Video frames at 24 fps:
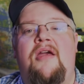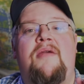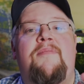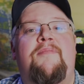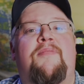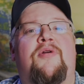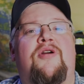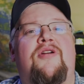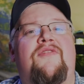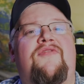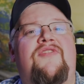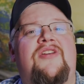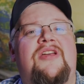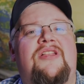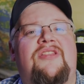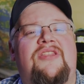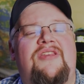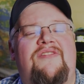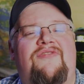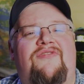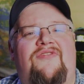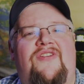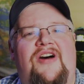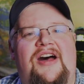
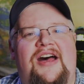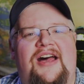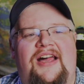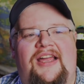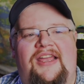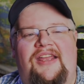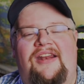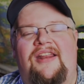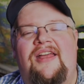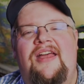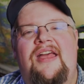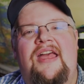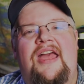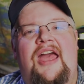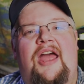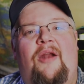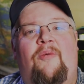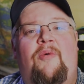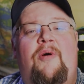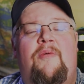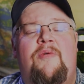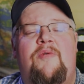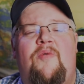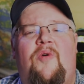Perfectly fine. And
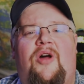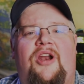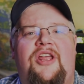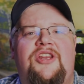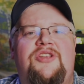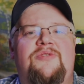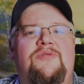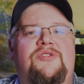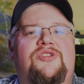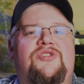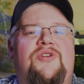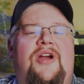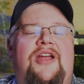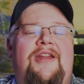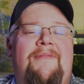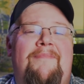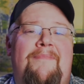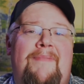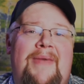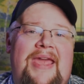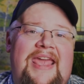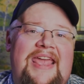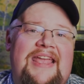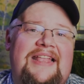what we want to do is try to
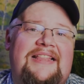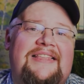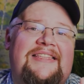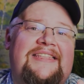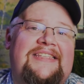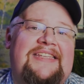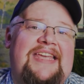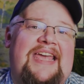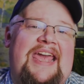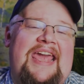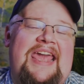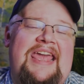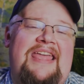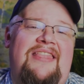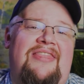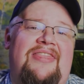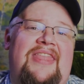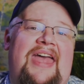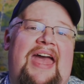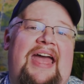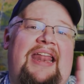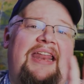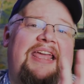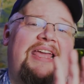maintain
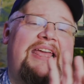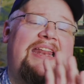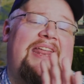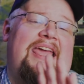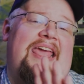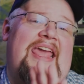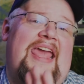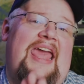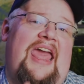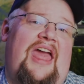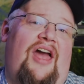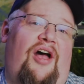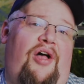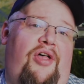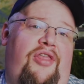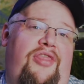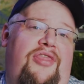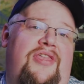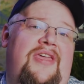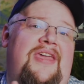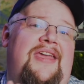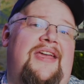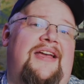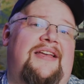that in a
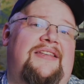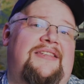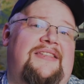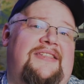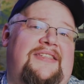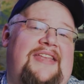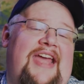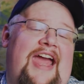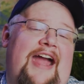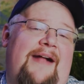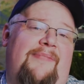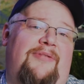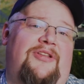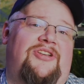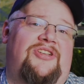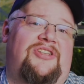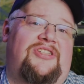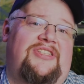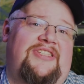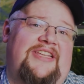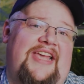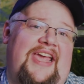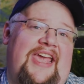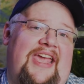healthy,
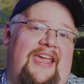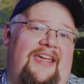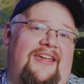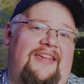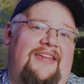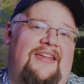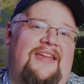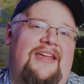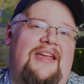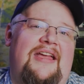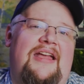established tank.